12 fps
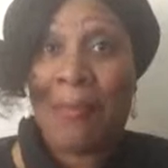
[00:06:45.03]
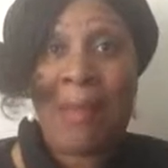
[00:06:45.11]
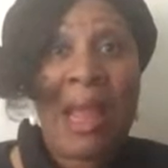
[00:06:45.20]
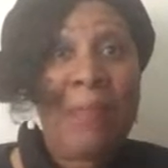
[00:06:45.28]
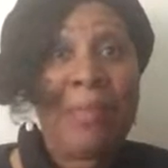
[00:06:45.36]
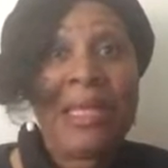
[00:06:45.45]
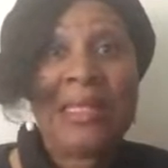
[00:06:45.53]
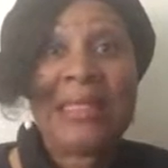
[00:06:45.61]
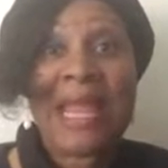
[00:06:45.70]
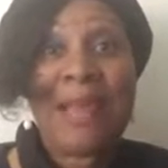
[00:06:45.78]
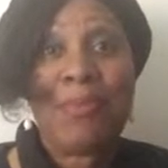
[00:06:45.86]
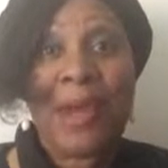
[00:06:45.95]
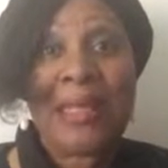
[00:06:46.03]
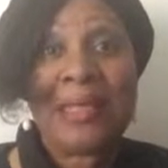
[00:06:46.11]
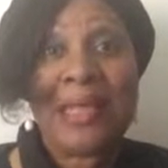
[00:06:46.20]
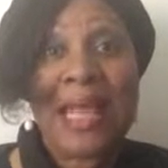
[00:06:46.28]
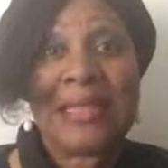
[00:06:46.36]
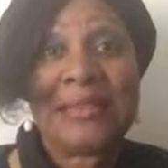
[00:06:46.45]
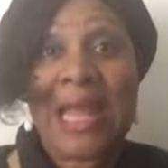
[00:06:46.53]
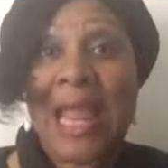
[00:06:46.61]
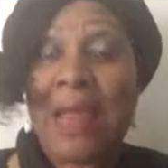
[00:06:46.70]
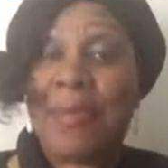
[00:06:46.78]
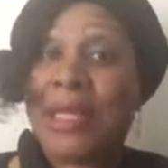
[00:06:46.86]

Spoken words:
Might be a day break the next day,